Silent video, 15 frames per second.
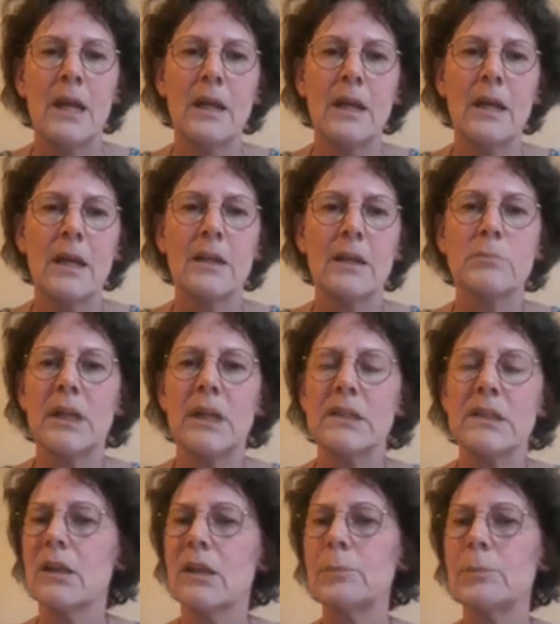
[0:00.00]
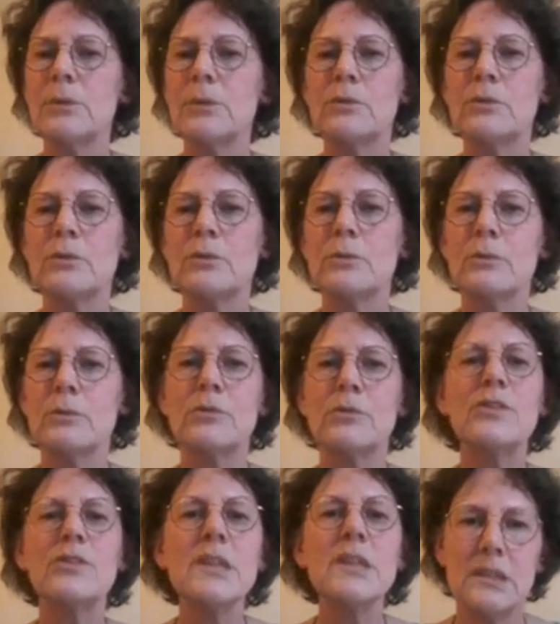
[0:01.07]
It might help you
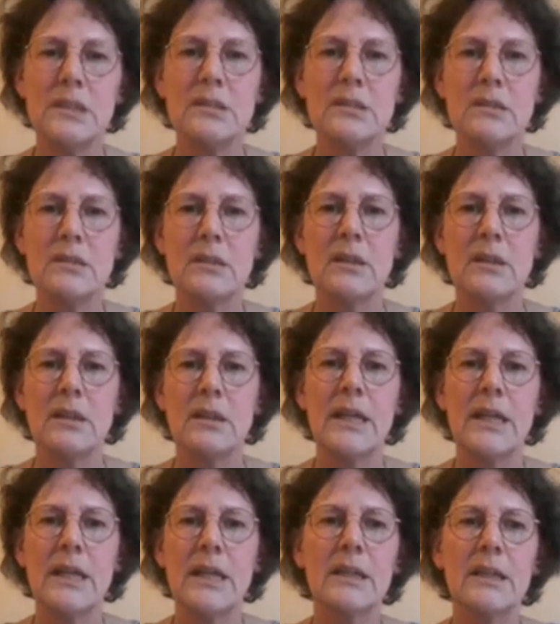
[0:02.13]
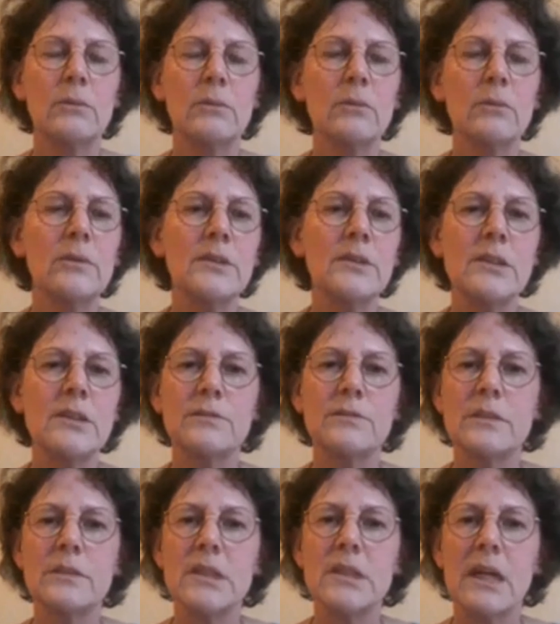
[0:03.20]
to see it. And all these
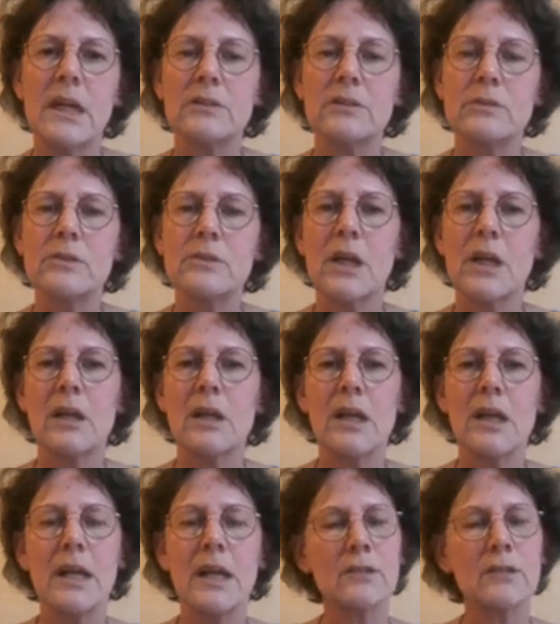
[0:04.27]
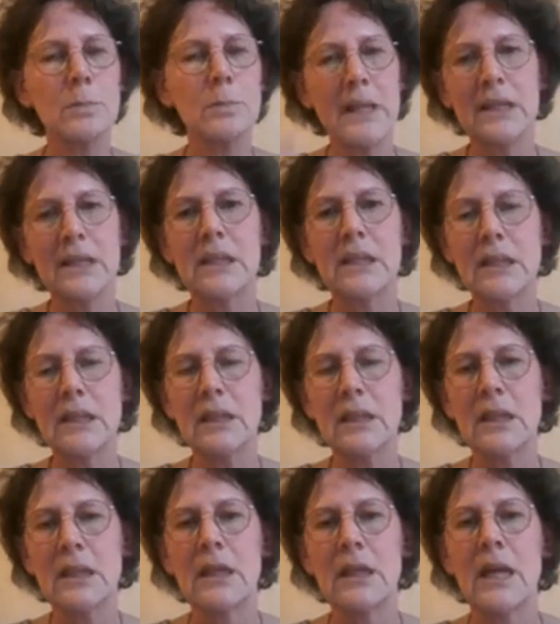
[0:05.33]
different actors are
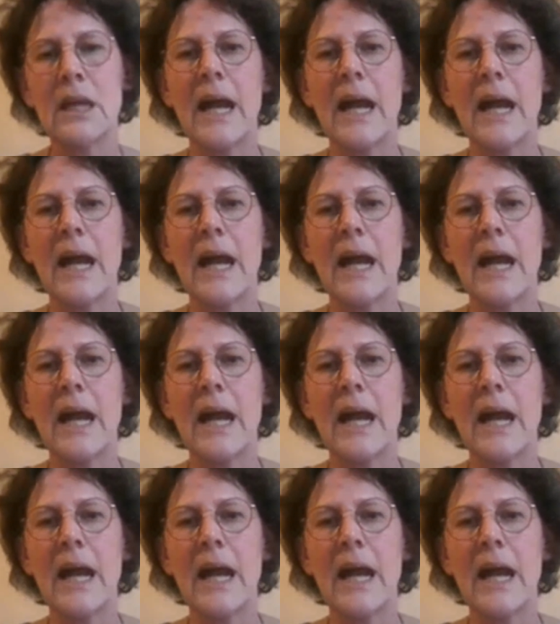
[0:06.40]
explaining